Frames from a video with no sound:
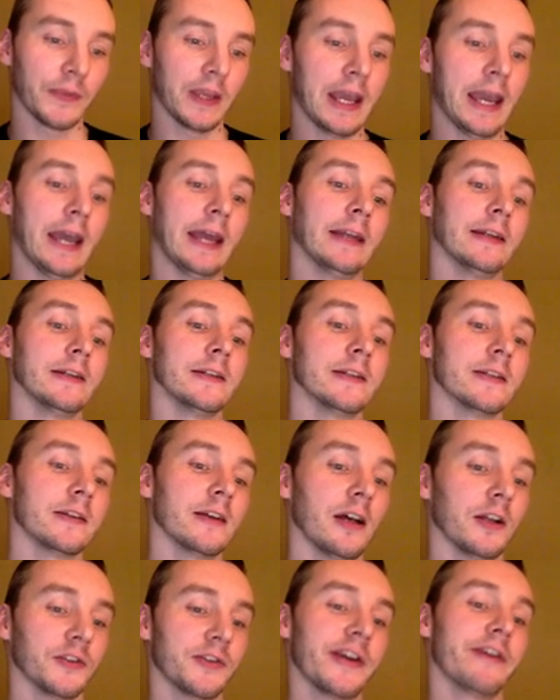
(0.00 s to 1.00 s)
And
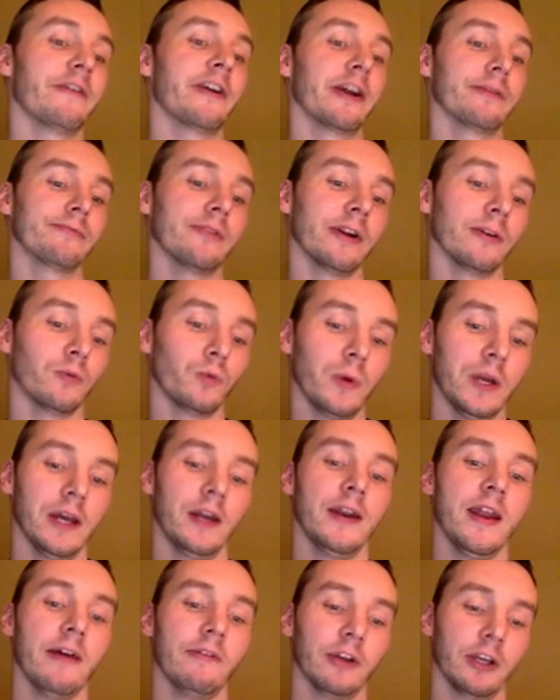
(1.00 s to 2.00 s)
I'll say right up front, we are
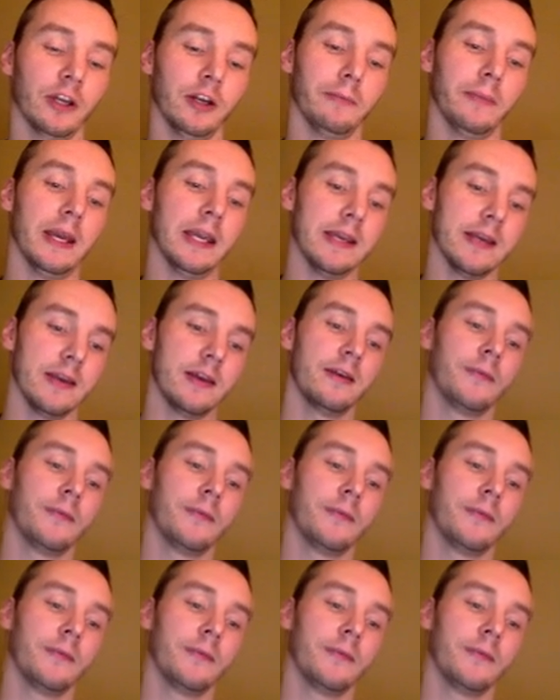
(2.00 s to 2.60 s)
never going to make